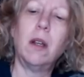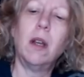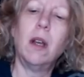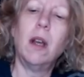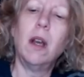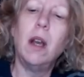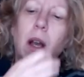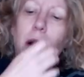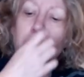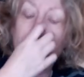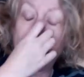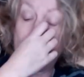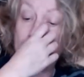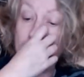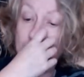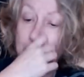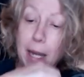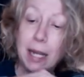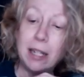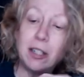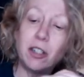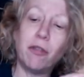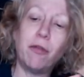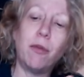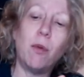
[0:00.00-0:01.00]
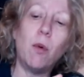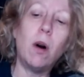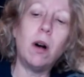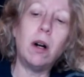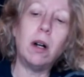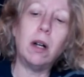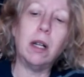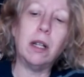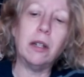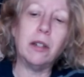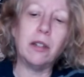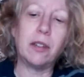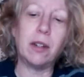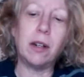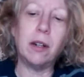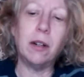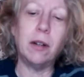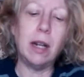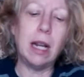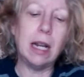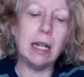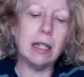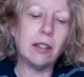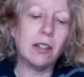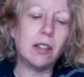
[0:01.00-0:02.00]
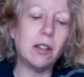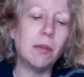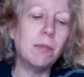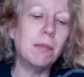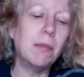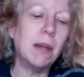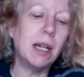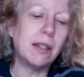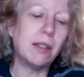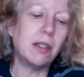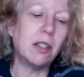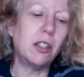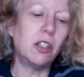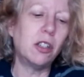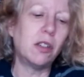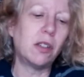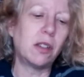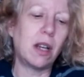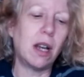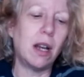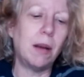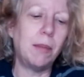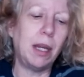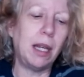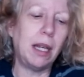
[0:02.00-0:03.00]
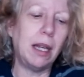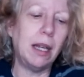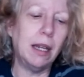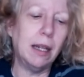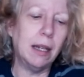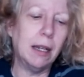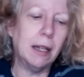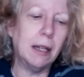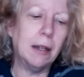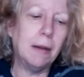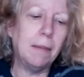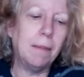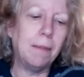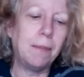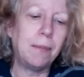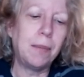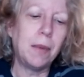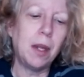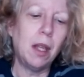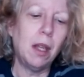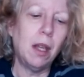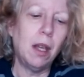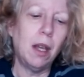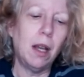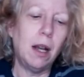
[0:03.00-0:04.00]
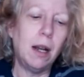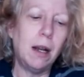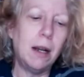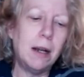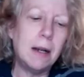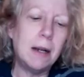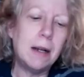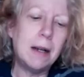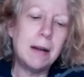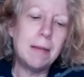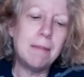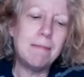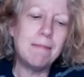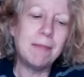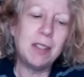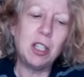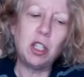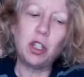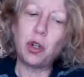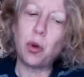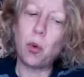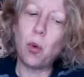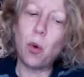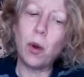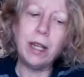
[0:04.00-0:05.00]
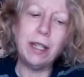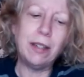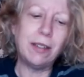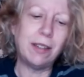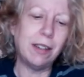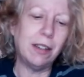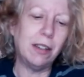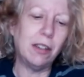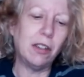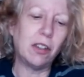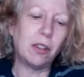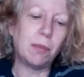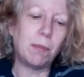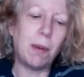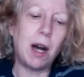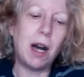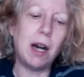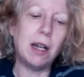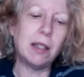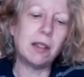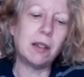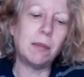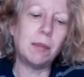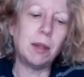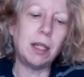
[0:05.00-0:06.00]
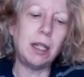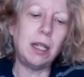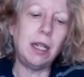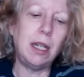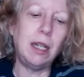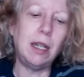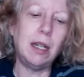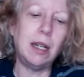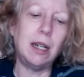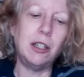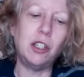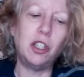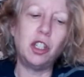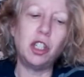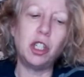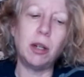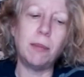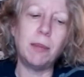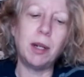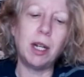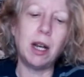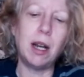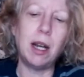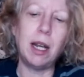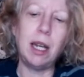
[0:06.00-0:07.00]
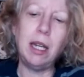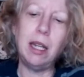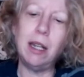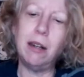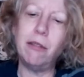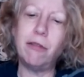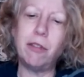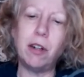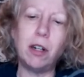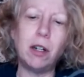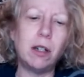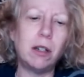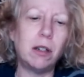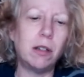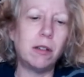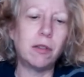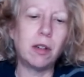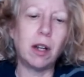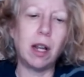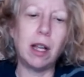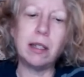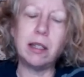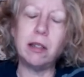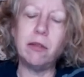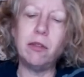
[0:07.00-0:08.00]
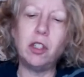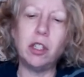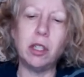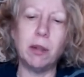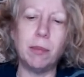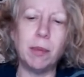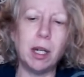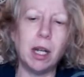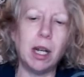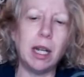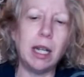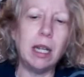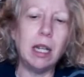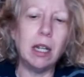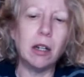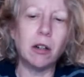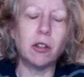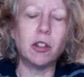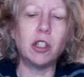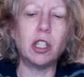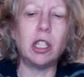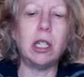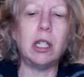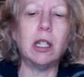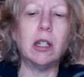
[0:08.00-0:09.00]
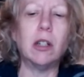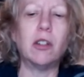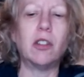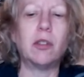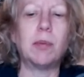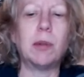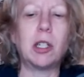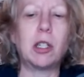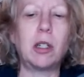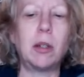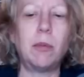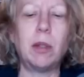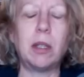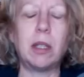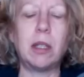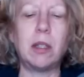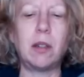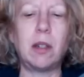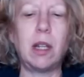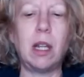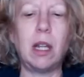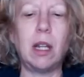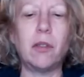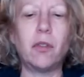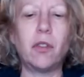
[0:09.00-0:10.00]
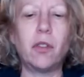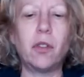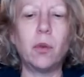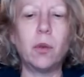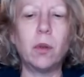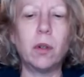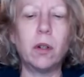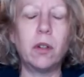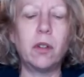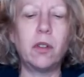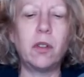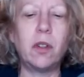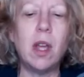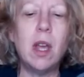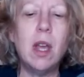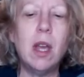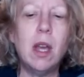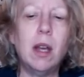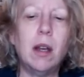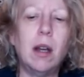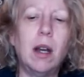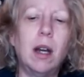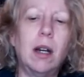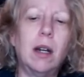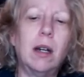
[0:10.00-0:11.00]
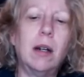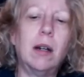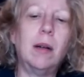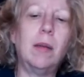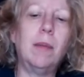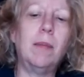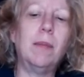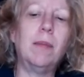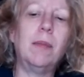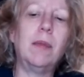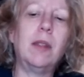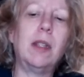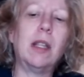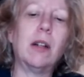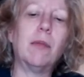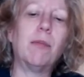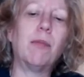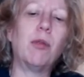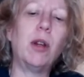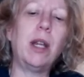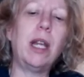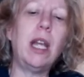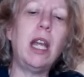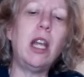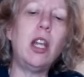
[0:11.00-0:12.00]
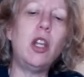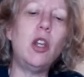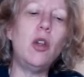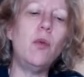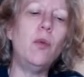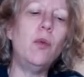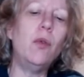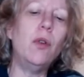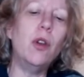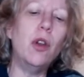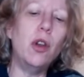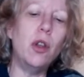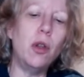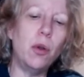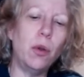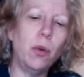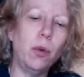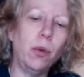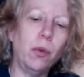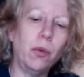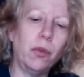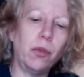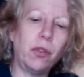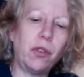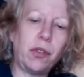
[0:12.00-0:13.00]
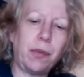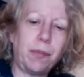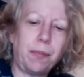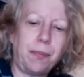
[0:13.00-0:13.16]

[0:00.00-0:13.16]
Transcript: Okay, Page of Wands. All right, so messages coming in. Choices. Possibly a Gemini involved. Lots of Gemini energy here, especially with this King of Swords. They're bringing you news.